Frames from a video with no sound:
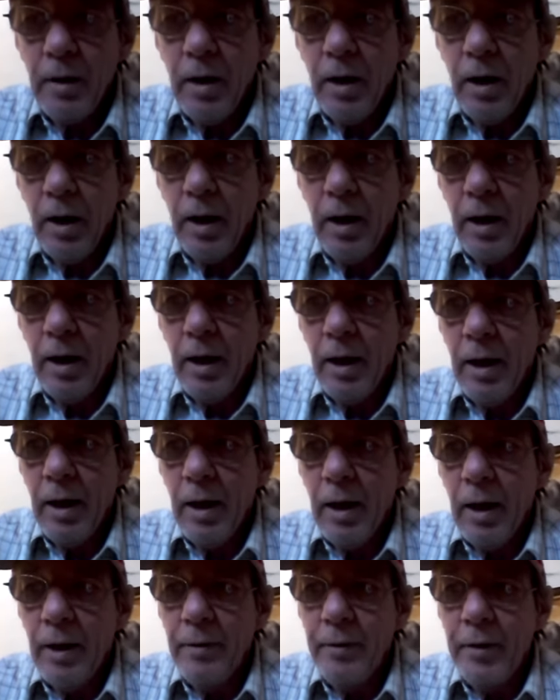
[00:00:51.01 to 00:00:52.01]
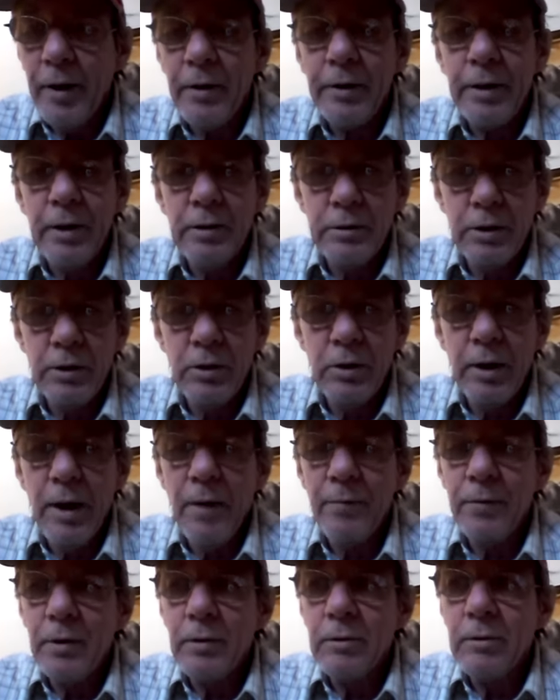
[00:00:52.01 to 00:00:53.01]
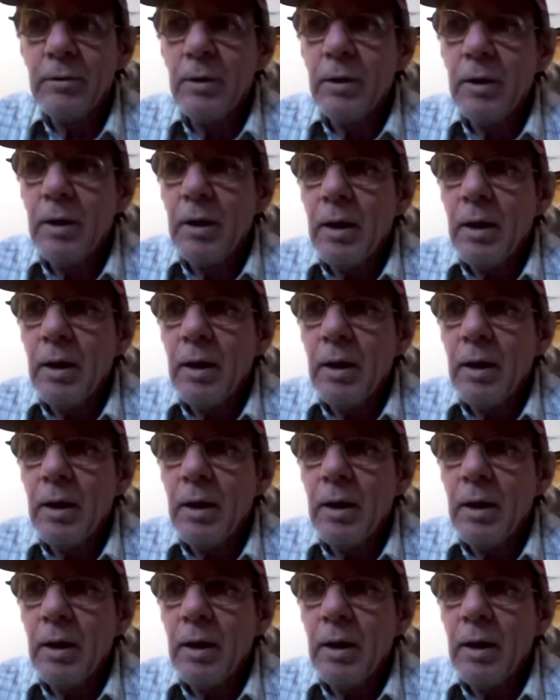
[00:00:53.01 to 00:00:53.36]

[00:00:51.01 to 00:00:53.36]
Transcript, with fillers: uh, and their continued efforts,